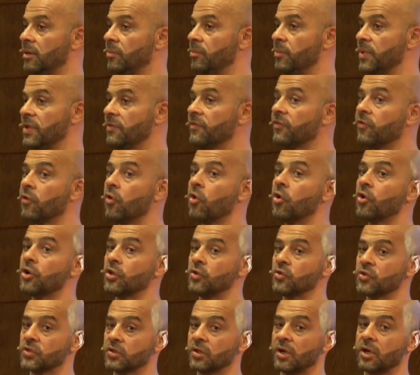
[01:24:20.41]
before
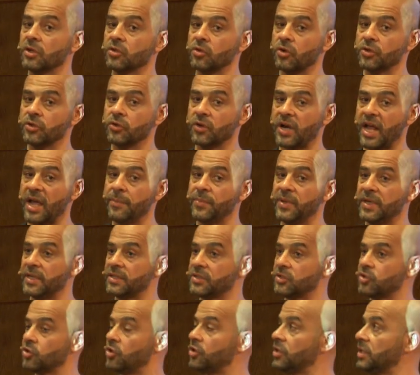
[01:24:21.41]
you start on your
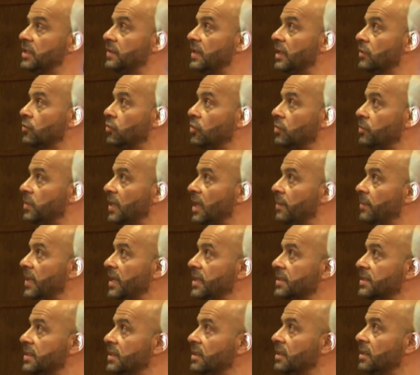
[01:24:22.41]
happiness journey, that would be
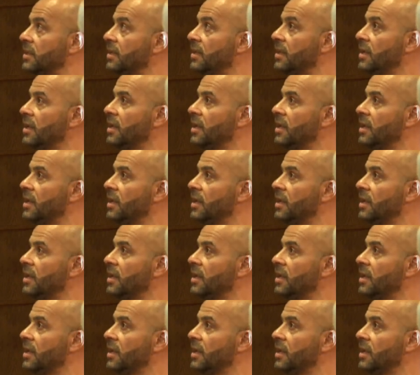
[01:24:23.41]
amazing.